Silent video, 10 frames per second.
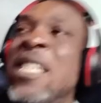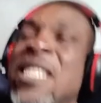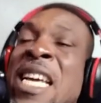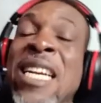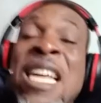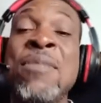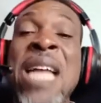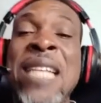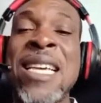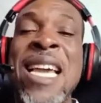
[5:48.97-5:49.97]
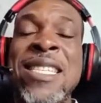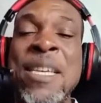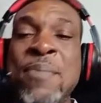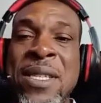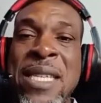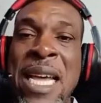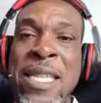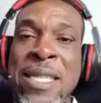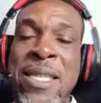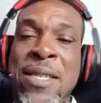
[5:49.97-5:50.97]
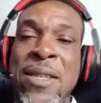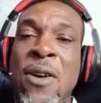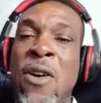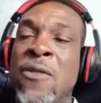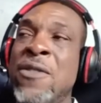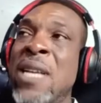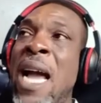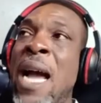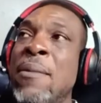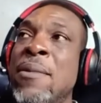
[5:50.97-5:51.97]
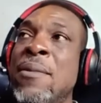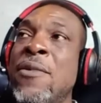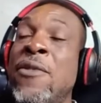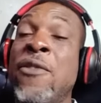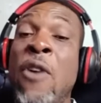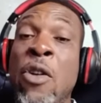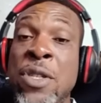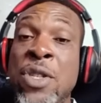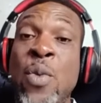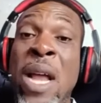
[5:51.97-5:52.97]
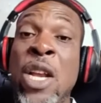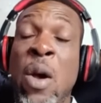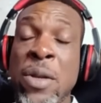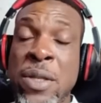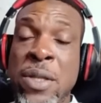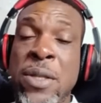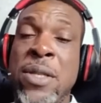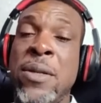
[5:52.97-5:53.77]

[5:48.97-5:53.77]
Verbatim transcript: They claimed that 80% of their funds were lost